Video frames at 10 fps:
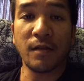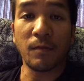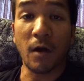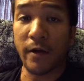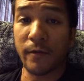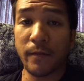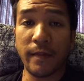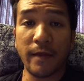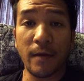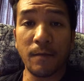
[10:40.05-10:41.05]
Autumn
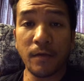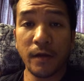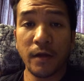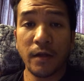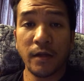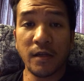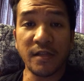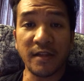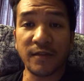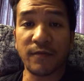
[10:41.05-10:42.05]
and them. He
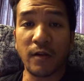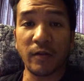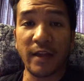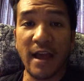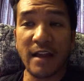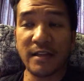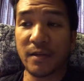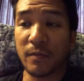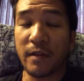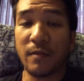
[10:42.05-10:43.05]
starts to follow Cat.
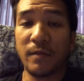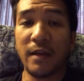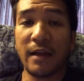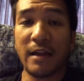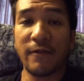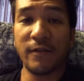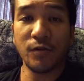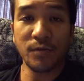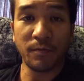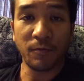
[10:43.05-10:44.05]
Some of them he can't even
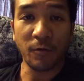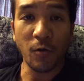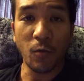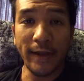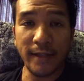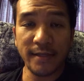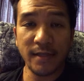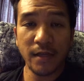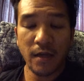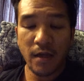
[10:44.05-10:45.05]
use
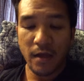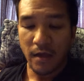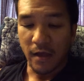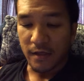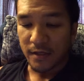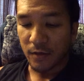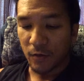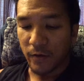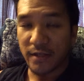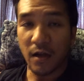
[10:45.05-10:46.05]
weights, and
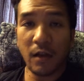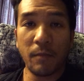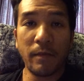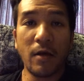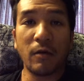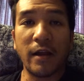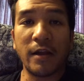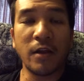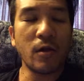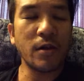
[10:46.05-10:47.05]
so it's all about,
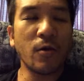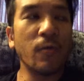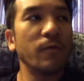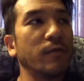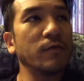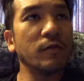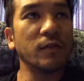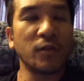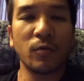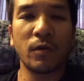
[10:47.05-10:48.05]
and don't
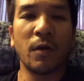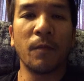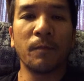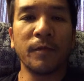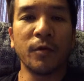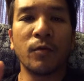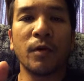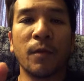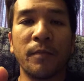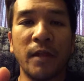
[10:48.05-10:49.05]

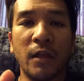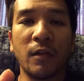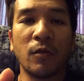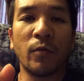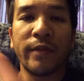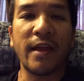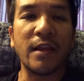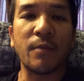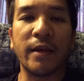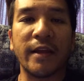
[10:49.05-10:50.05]
compete with
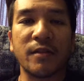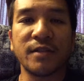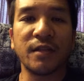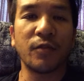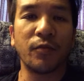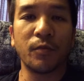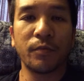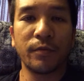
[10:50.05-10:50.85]
anybody else in the group.